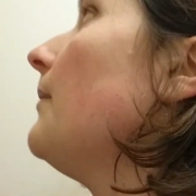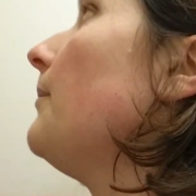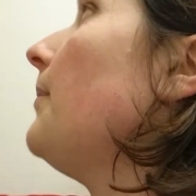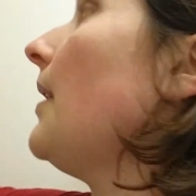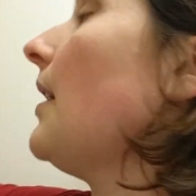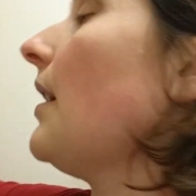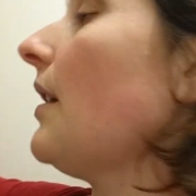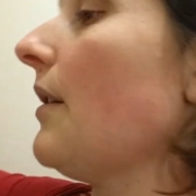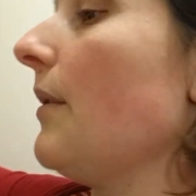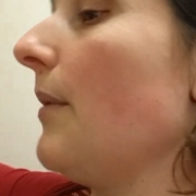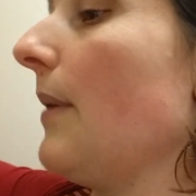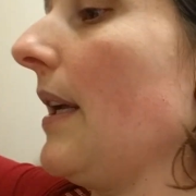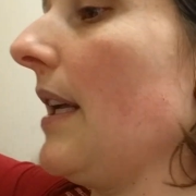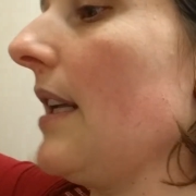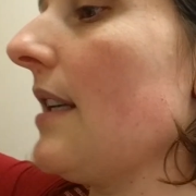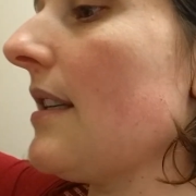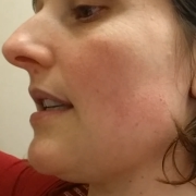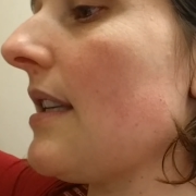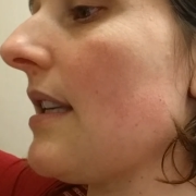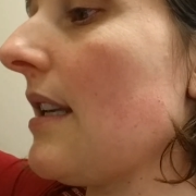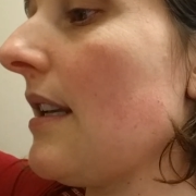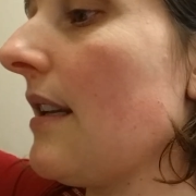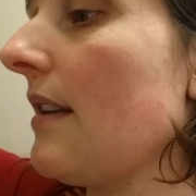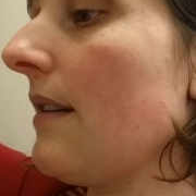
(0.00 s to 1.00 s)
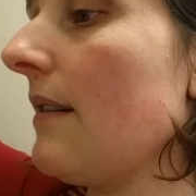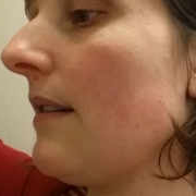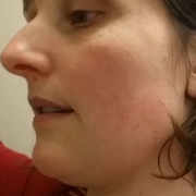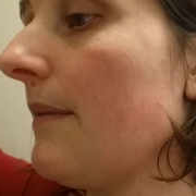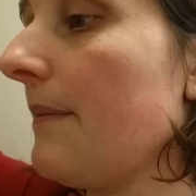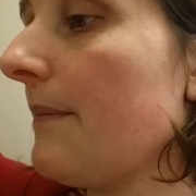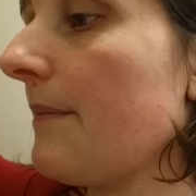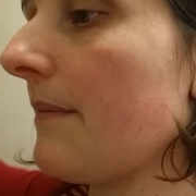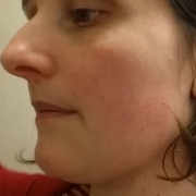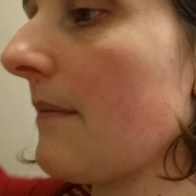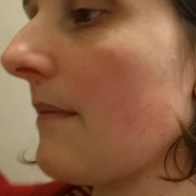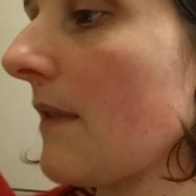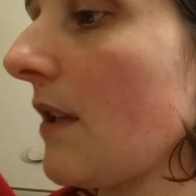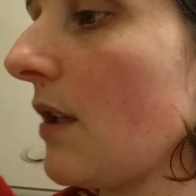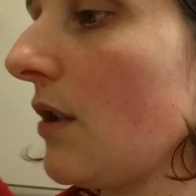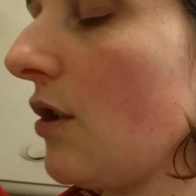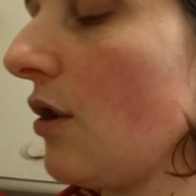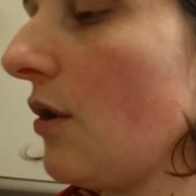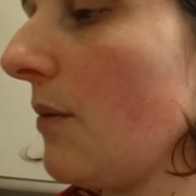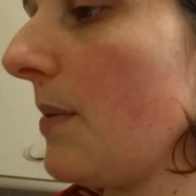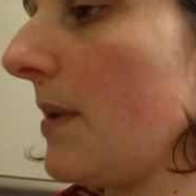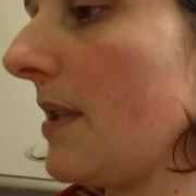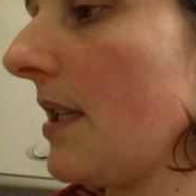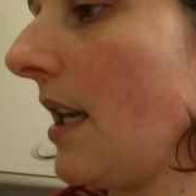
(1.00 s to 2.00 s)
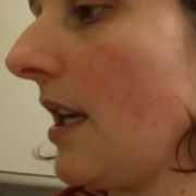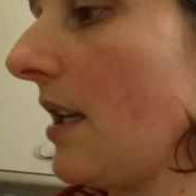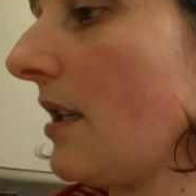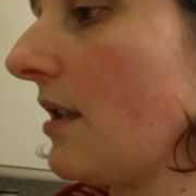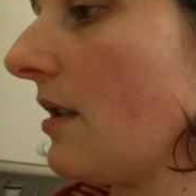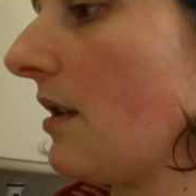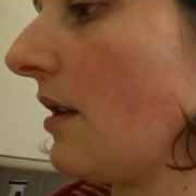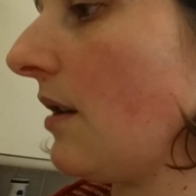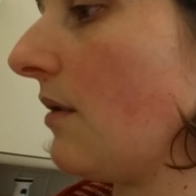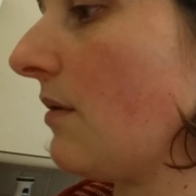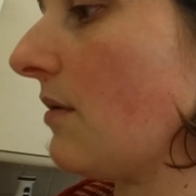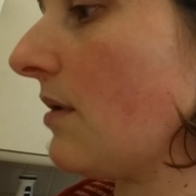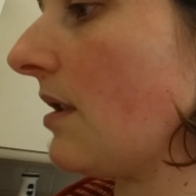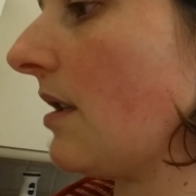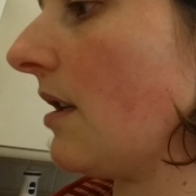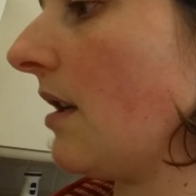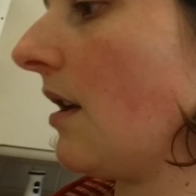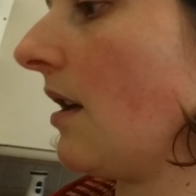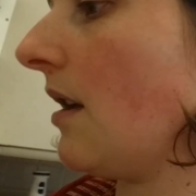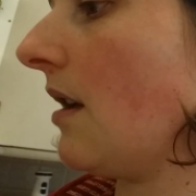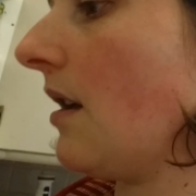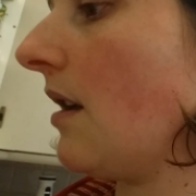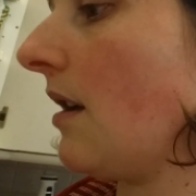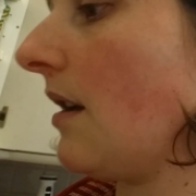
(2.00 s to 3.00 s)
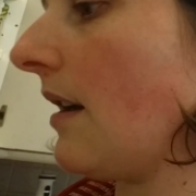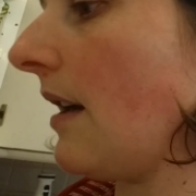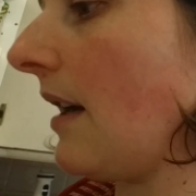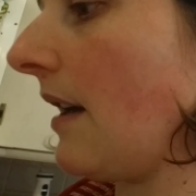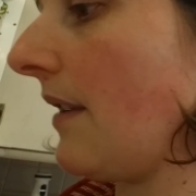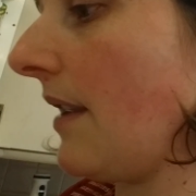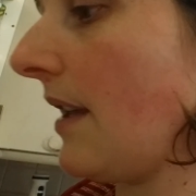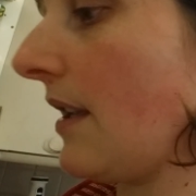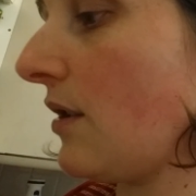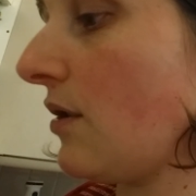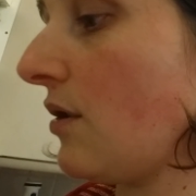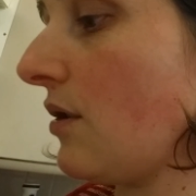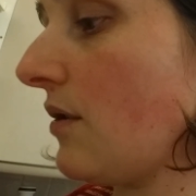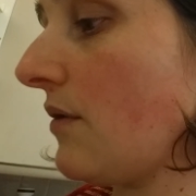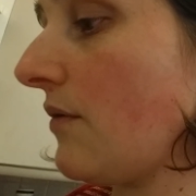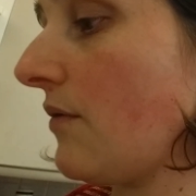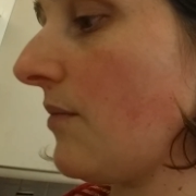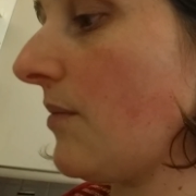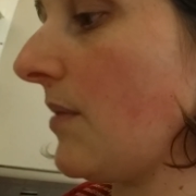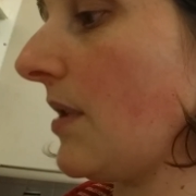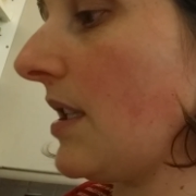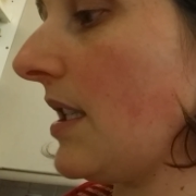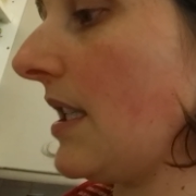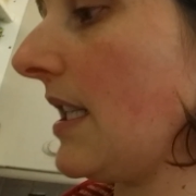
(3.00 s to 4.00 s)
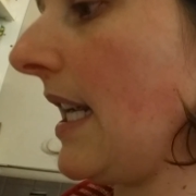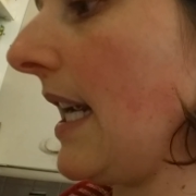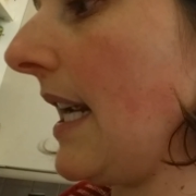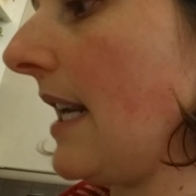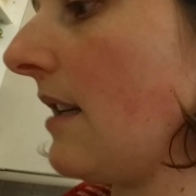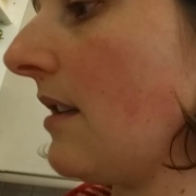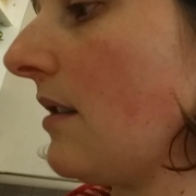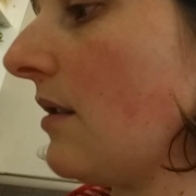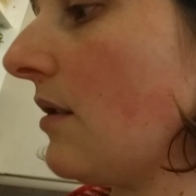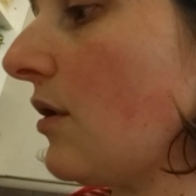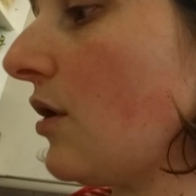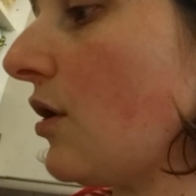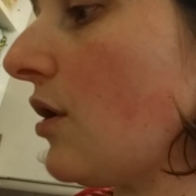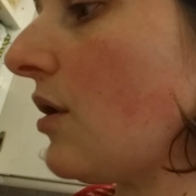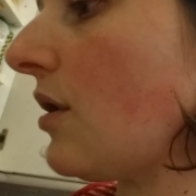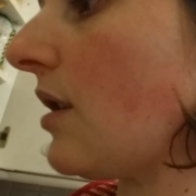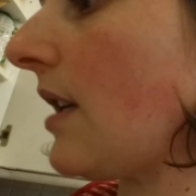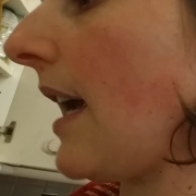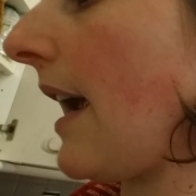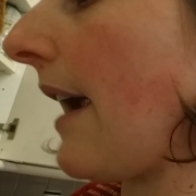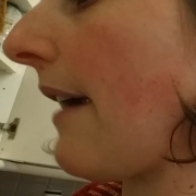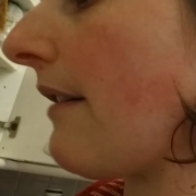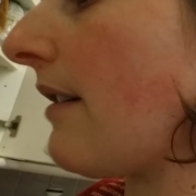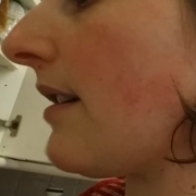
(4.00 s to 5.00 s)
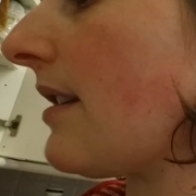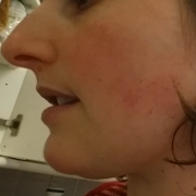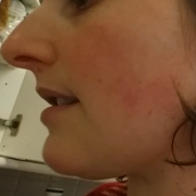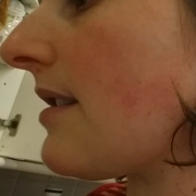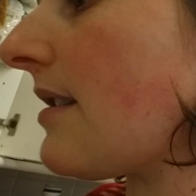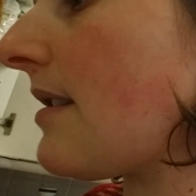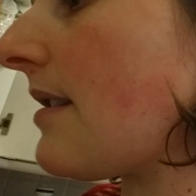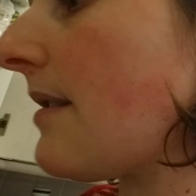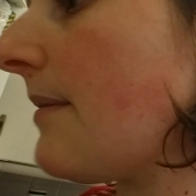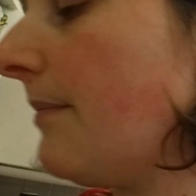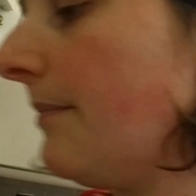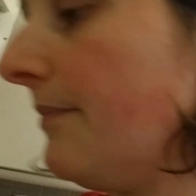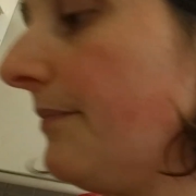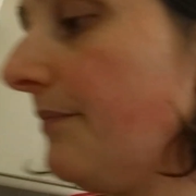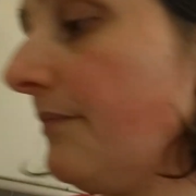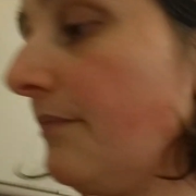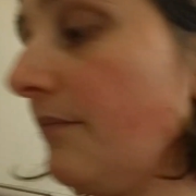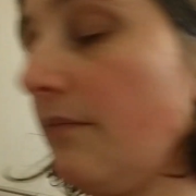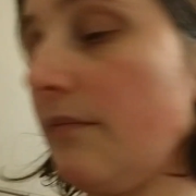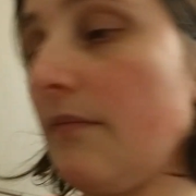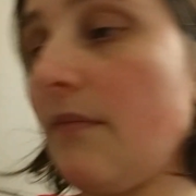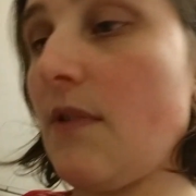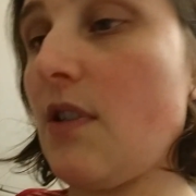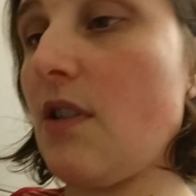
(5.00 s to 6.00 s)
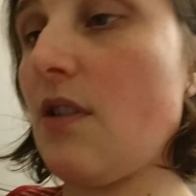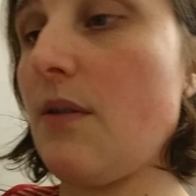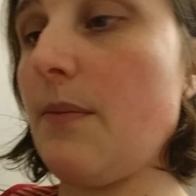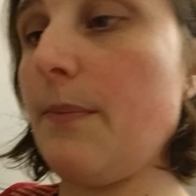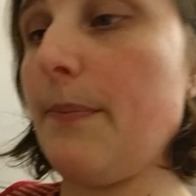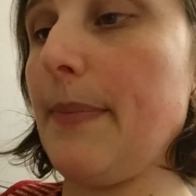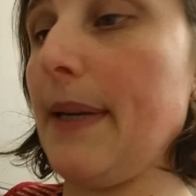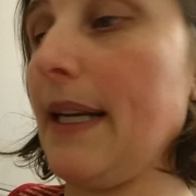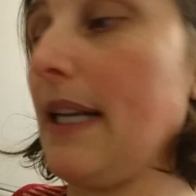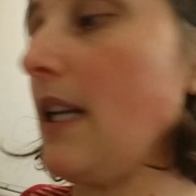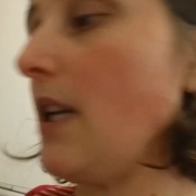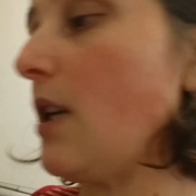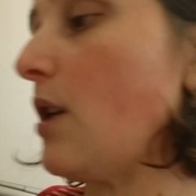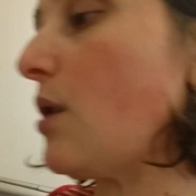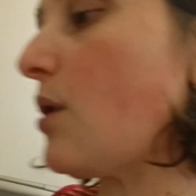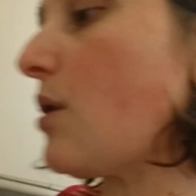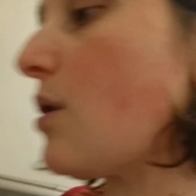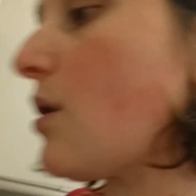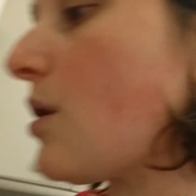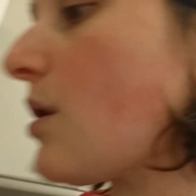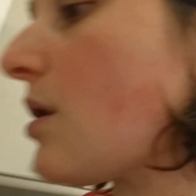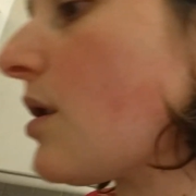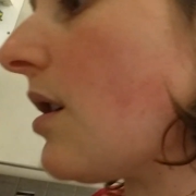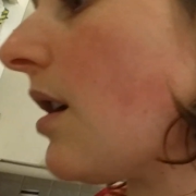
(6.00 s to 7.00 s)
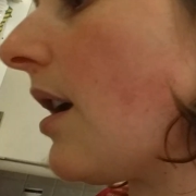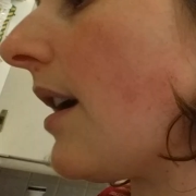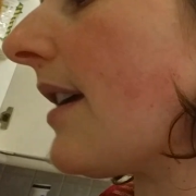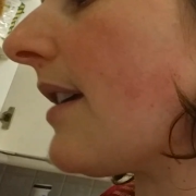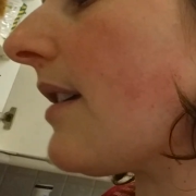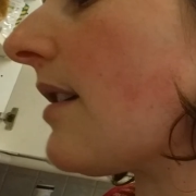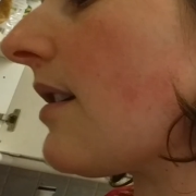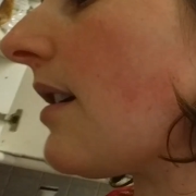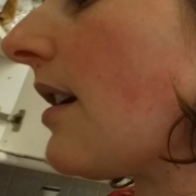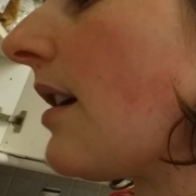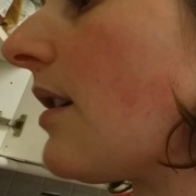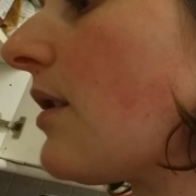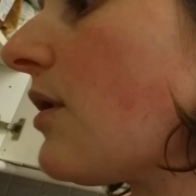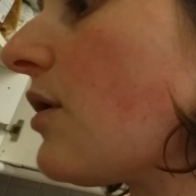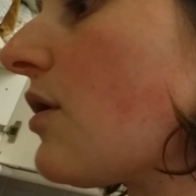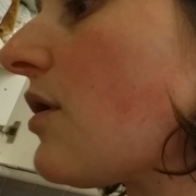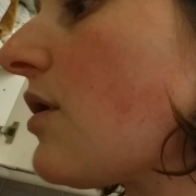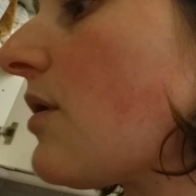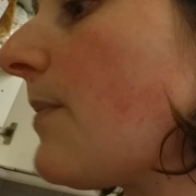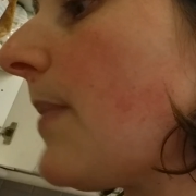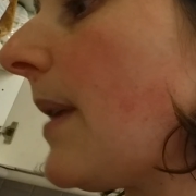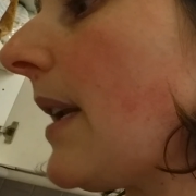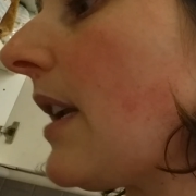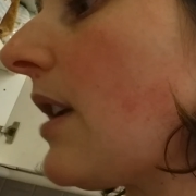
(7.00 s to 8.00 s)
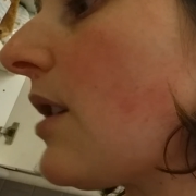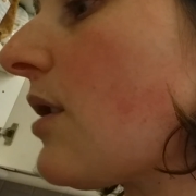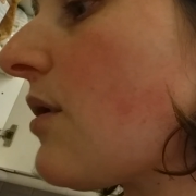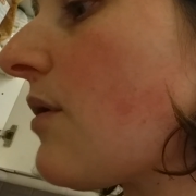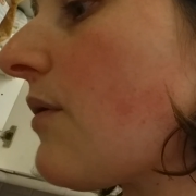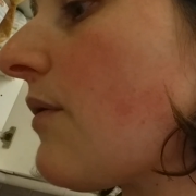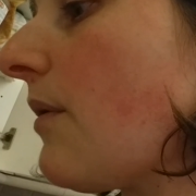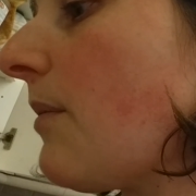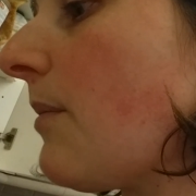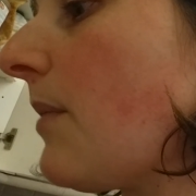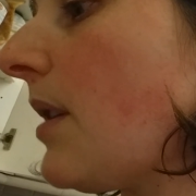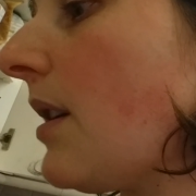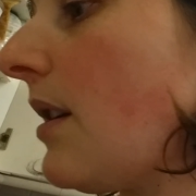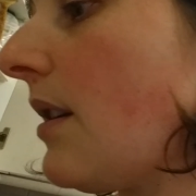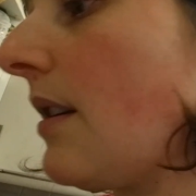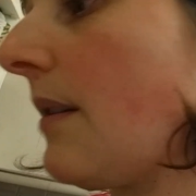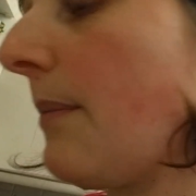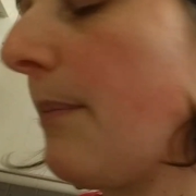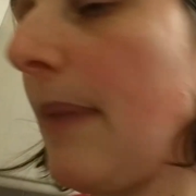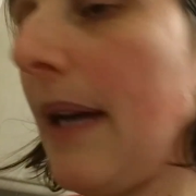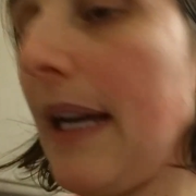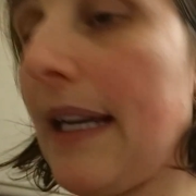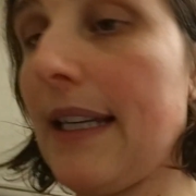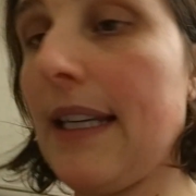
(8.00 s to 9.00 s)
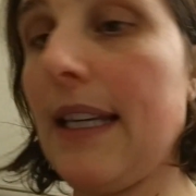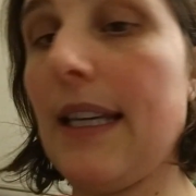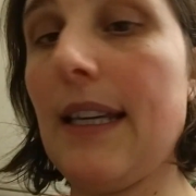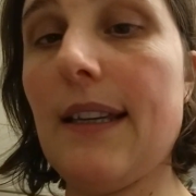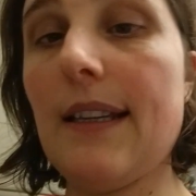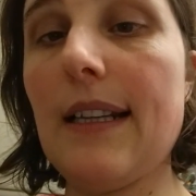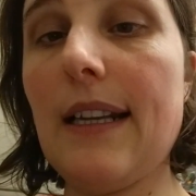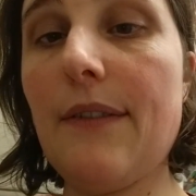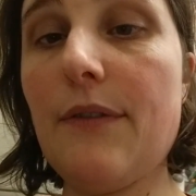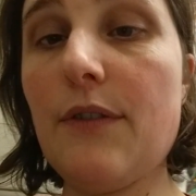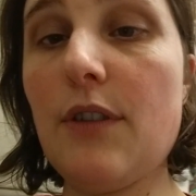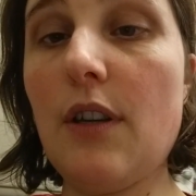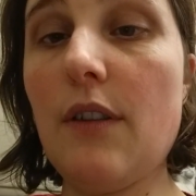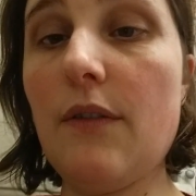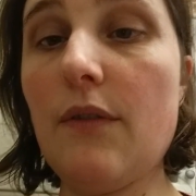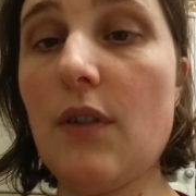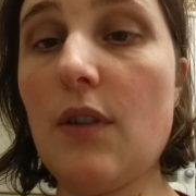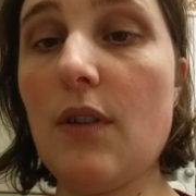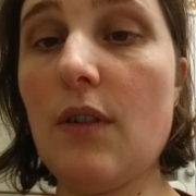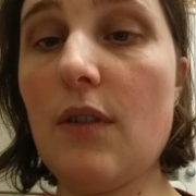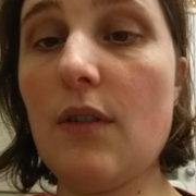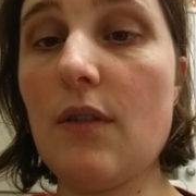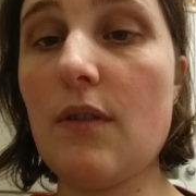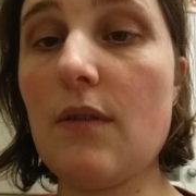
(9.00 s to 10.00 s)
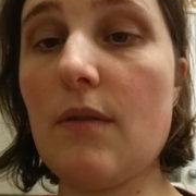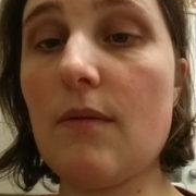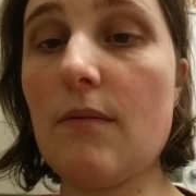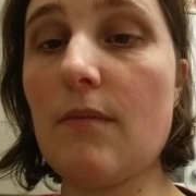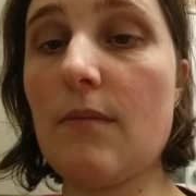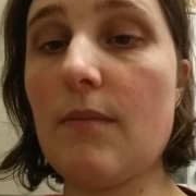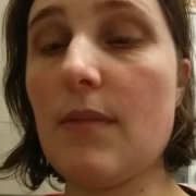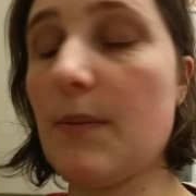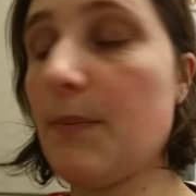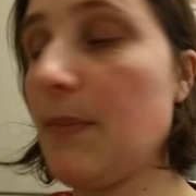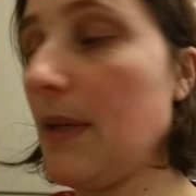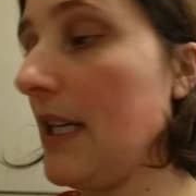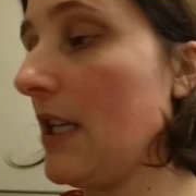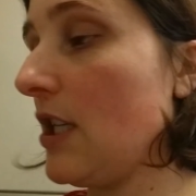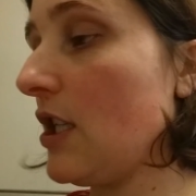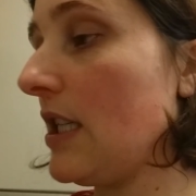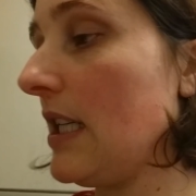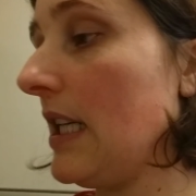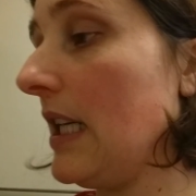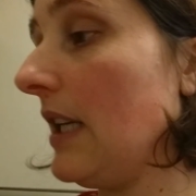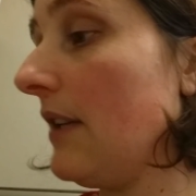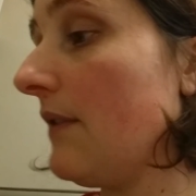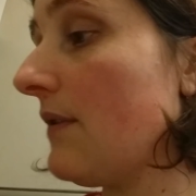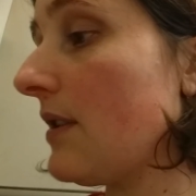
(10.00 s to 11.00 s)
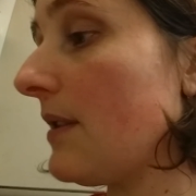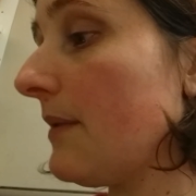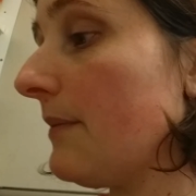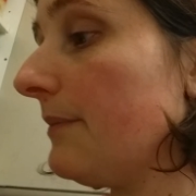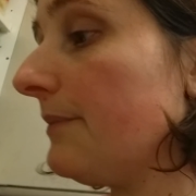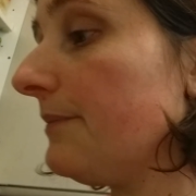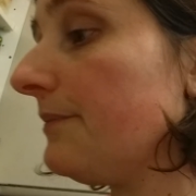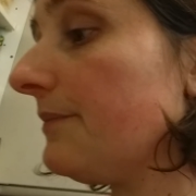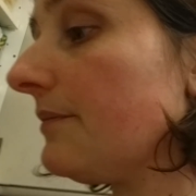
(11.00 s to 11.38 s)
Buckwheat, new potatoes, that's just from the tin, carrots, spinach, just spinach from a packet, leftover spinach leaves,